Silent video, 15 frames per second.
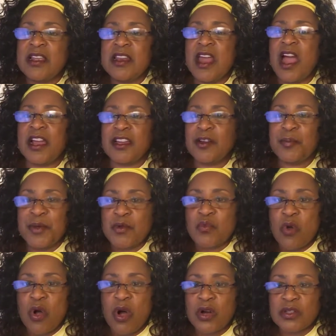Now, I could be
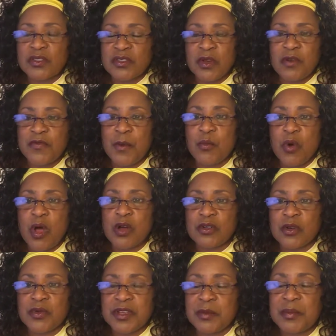wrong, so if I'm wrong,
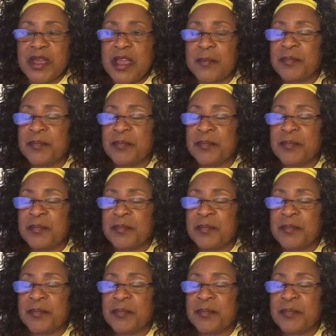don't get mad.